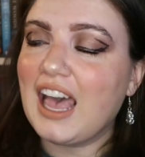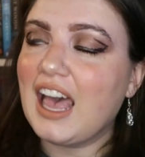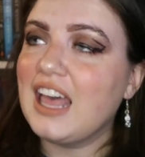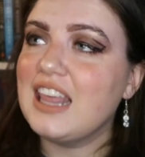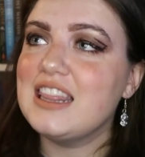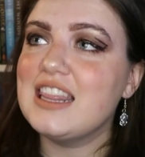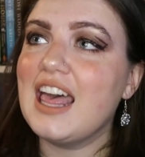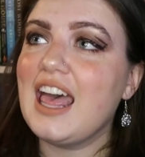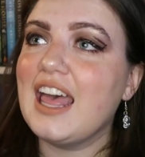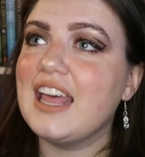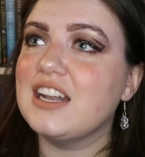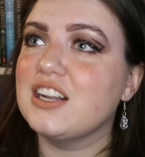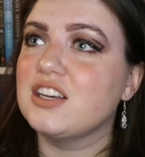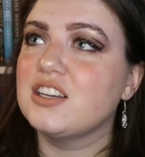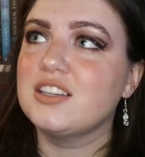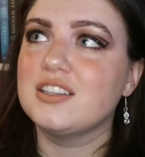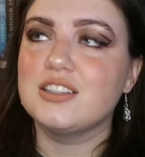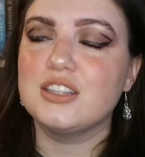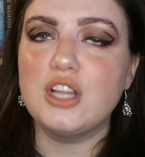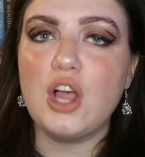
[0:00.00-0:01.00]
And then,
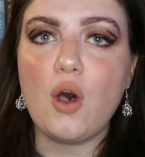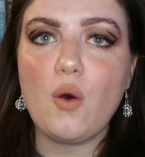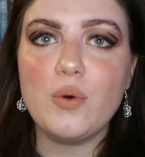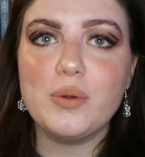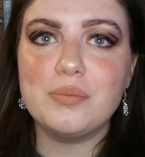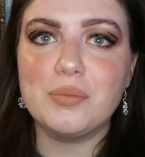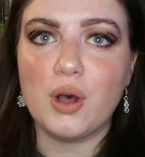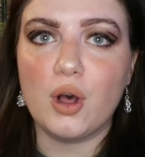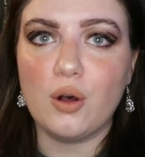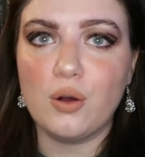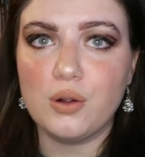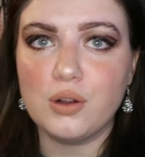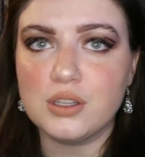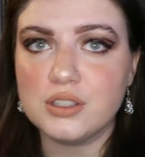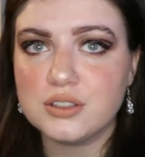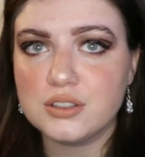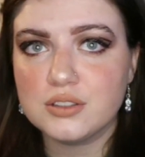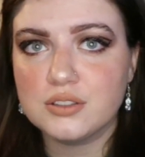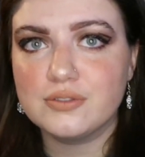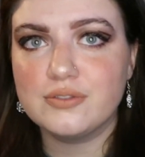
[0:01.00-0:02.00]
lo and
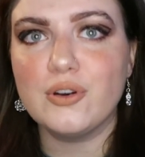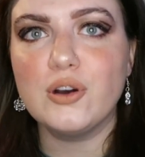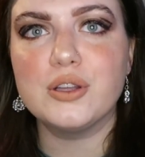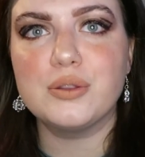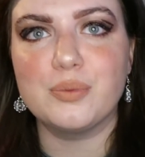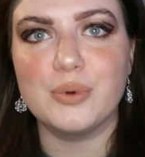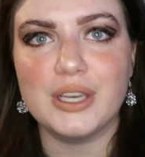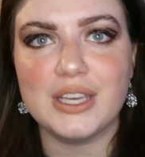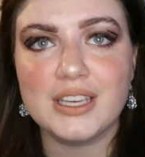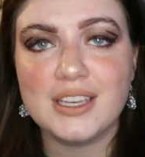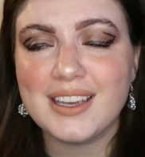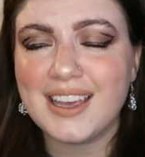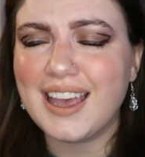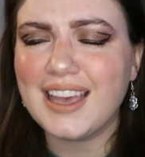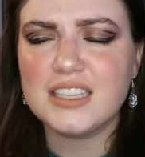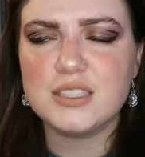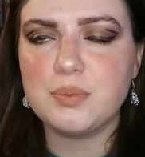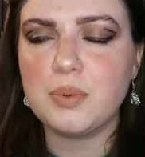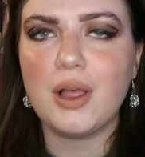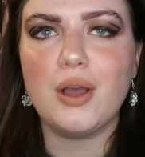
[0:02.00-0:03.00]
behold, fourth wing
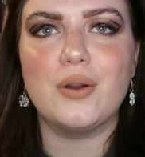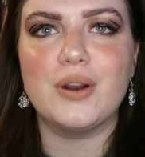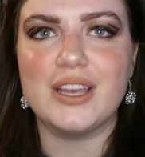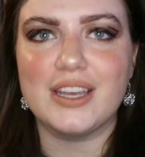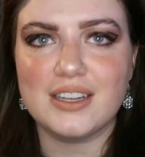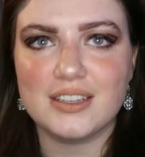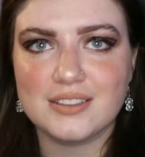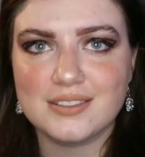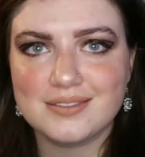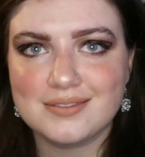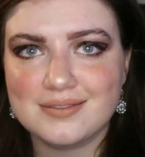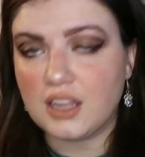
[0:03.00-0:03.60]
exploded.